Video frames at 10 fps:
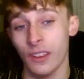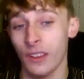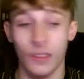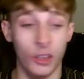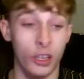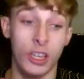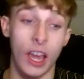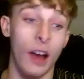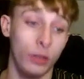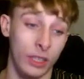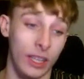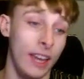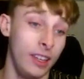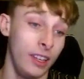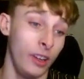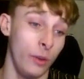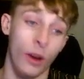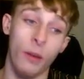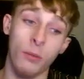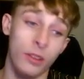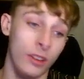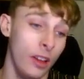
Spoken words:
Shout out to KTO.